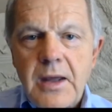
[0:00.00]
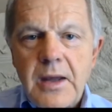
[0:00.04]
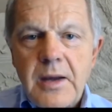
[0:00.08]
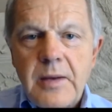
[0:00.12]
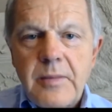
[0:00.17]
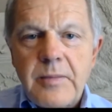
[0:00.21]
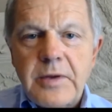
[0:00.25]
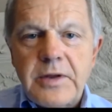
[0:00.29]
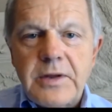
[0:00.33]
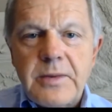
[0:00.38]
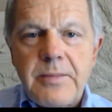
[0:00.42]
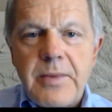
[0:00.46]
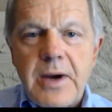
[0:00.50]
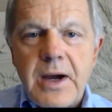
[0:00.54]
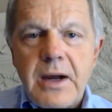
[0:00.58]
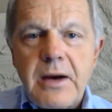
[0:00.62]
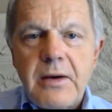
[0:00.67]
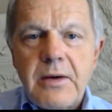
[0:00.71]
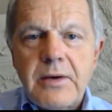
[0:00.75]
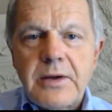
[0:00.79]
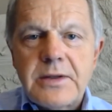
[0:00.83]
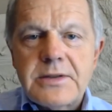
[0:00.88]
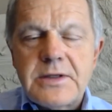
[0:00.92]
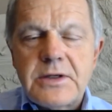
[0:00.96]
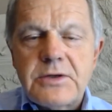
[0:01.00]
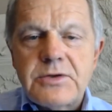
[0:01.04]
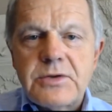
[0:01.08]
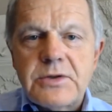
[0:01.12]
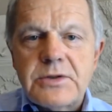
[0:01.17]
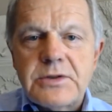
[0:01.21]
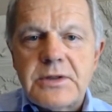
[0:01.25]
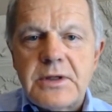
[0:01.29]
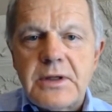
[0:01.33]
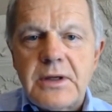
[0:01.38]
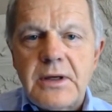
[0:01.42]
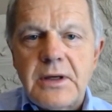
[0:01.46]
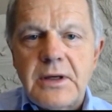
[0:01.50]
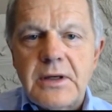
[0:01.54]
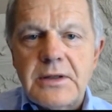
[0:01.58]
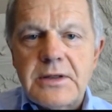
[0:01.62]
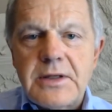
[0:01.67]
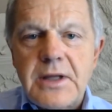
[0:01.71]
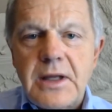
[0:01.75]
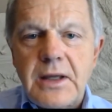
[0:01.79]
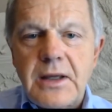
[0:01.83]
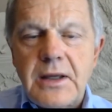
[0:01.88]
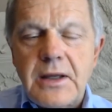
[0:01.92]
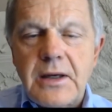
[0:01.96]
But the buyer is interested in
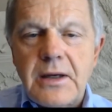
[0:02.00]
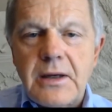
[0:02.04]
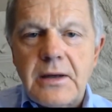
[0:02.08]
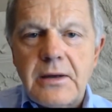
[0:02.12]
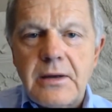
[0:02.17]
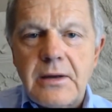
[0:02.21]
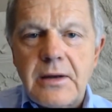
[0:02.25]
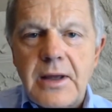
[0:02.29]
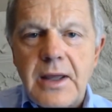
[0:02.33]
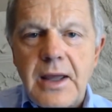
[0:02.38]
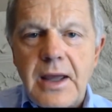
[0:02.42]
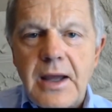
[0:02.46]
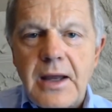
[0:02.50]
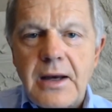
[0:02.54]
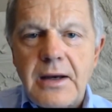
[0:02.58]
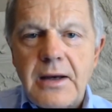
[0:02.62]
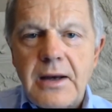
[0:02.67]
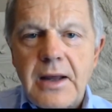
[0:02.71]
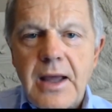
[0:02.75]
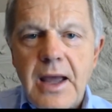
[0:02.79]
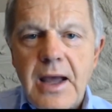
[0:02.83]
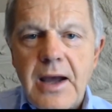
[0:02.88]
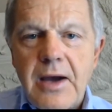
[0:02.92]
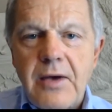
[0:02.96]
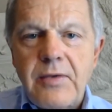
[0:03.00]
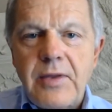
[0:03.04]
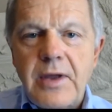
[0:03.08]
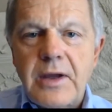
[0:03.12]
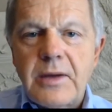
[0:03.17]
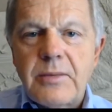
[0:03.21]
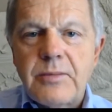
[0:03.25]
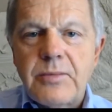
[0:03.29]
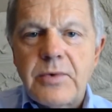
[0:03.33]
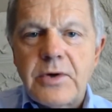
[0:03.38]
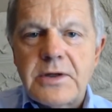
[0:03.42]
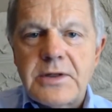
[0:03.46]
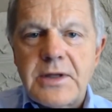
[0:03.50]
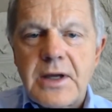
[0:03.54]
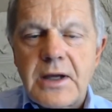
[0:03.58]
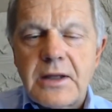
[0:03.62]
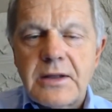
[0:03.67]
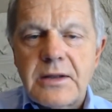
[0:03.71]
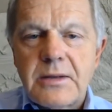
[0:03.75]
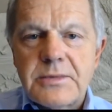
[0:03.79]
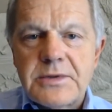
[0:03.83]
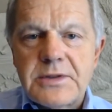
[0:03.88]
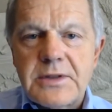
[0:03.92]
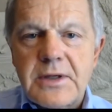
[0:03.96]
taking a look at how they can
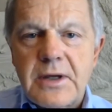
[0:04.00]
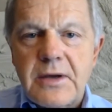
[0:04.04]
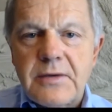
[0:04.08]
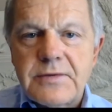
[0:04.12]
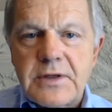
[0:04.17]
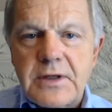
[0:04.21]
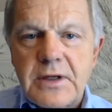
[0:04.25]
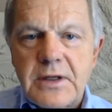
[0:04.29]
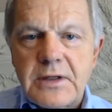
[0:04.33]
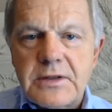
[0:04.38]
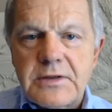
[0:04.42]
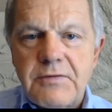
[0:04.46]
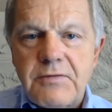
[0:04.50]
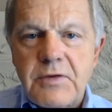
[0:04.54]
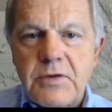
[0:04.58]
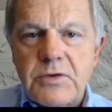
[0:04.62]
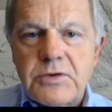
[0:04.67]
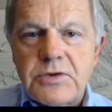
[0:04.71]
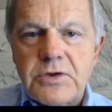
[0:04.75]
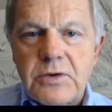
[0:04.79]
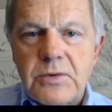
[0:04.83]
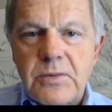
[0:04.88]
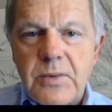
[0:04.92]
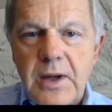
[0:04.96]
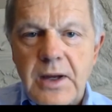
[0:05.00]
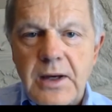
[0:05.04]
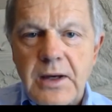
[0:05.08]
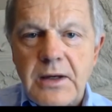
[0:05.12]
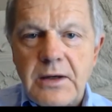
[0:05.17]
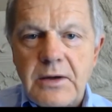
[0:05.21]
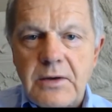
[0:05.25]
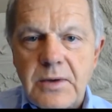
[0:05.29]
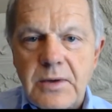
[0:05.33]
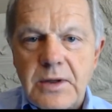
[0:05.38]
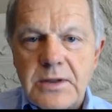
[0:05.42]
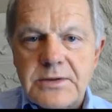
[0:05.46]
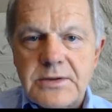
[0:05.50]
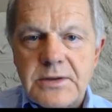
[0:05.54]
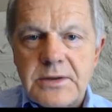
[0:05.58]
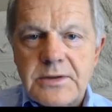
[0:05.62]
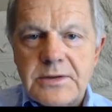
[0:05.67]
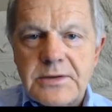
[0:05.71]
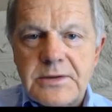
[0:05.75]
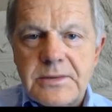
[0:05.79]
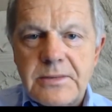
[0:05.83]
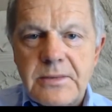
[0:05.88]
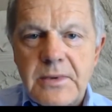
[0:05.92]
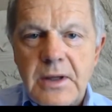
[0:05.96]
protect themselves against future rate
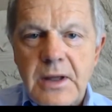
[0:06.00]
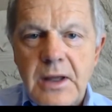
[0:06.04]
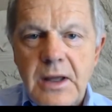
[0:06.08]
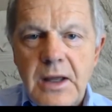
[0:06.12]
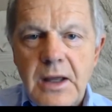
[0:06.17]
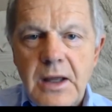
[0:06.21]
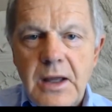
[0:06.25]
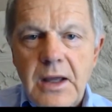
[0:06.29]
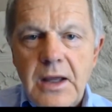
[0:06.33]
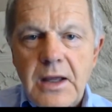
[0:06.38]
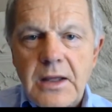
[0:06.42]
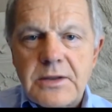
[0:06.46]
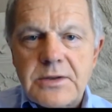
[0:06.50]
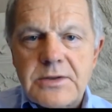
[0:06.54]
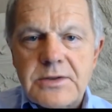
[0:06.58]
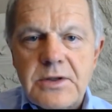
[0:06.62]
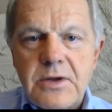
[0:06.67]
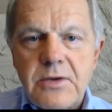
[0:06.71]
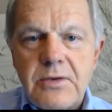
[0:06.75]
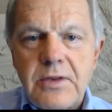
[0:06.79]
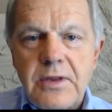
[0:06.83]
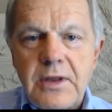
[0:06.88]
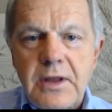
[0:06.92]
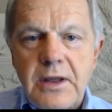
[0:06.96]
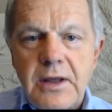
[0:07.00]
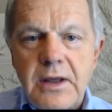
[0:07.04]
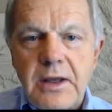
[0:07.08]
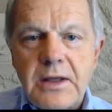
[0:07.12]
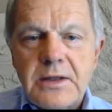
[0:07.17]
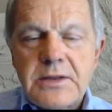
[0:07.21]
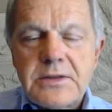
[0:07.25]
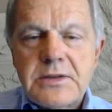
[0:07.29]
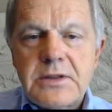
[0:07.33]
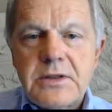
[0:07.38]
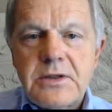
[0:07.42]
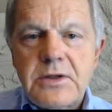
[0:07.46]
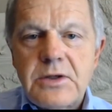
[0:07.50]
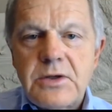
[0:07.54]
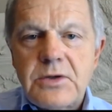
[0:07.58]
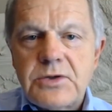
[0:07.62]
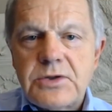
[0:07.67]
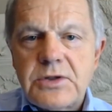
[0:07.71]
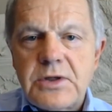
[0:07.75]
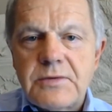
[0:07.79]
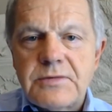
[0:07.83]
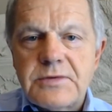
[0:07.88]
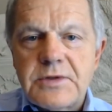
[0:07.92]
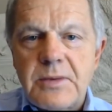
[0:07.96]
increases. And so the
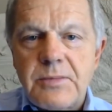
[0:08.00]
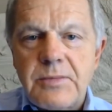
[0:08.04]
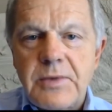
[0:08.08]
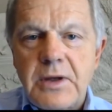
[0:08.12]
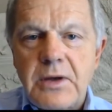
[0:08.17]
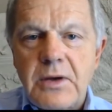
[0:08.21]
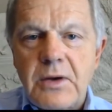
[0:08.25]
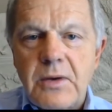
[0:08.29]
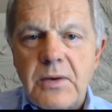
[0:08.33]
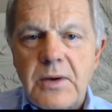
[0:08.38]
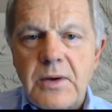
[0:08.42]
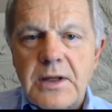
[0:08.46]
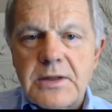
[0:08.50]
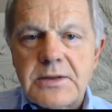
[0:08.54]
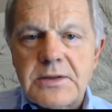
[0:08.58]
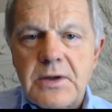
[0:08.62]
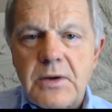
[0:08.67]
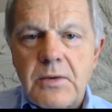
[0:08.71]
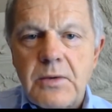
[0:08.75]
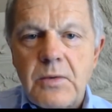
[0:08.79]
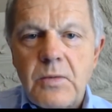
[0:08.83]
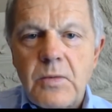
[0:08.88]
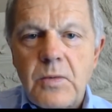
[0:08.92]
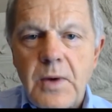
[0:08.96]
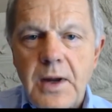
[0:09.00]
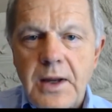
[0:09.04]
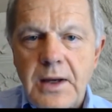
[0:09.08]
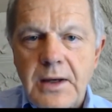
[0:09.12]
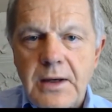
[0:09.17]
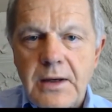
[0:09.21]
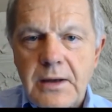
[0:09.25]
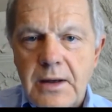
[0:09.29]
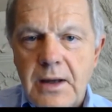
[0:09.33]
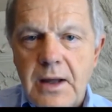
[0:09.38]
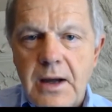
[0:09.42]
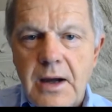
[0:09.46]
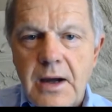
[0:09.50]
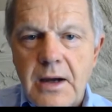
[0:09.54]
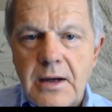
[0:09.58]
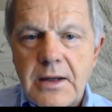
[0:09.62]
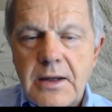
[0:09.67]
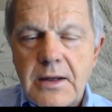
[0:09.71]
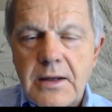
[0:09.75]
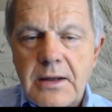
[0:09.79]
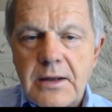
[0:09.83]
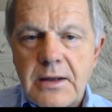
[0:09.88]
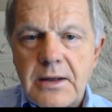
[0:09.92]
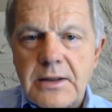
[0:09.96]
institution of something known as a rate
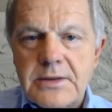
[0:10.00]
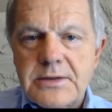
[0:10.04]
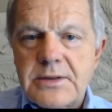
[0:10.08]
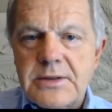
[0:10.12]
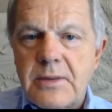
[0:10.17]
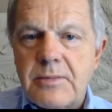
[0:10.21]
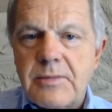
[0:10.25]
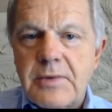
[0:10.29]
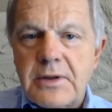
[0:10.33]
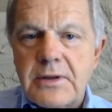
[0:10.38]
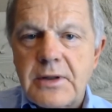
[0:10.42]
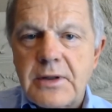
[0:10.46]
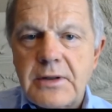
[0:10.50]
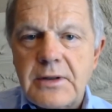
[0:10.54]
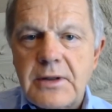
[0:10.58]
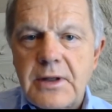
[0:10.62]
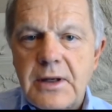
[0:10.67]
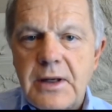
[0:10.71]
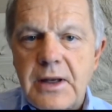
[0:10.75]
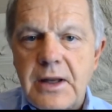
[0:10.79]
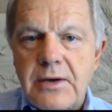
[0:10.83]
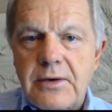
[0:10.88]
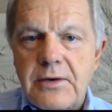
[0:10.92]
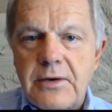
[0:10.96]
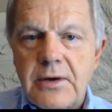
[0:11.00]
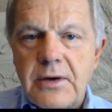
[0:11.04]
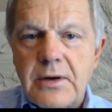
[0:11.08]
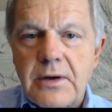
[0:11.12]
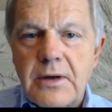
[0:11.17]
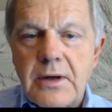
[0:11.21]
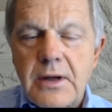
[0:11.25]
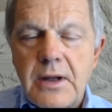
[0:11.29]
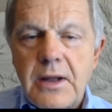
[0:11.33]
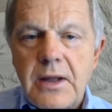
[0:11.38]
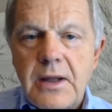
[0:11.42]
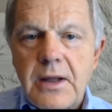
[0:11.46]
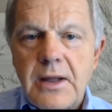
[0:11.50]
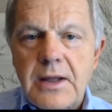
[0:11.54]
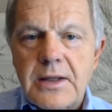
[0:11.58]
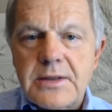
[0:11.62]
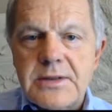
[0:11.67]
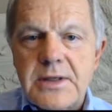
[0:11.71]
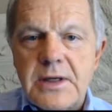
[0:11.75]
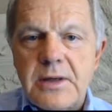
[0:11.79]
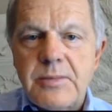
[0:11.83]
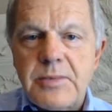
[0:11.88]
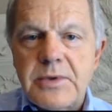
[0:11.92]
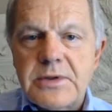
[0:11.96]
lock is something that the lender
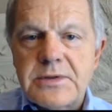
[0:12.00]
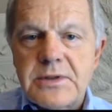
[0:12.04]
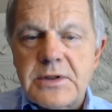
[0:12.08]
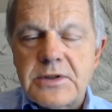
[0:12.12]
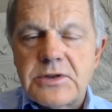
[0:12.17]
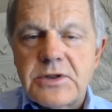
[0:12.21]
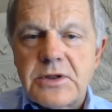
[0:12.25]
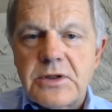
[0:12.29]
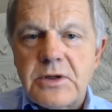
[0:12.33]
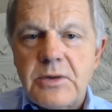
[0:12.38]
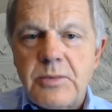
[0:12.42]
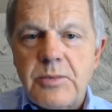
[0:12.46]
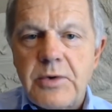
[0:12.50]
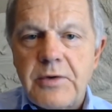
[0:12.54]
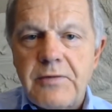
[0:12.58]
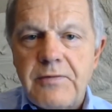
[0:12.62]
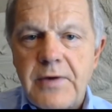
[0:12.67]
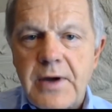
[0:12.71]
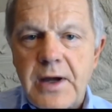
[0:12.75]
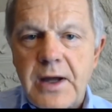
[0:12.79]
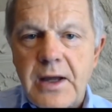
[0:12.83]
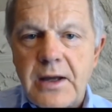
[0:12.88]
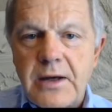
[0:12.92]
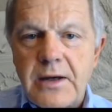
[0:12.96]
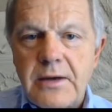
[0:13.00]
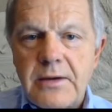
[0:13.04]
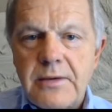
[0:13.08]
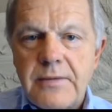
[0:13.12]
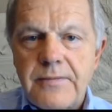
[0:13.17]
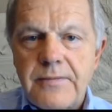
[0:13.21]
is in a position to provide.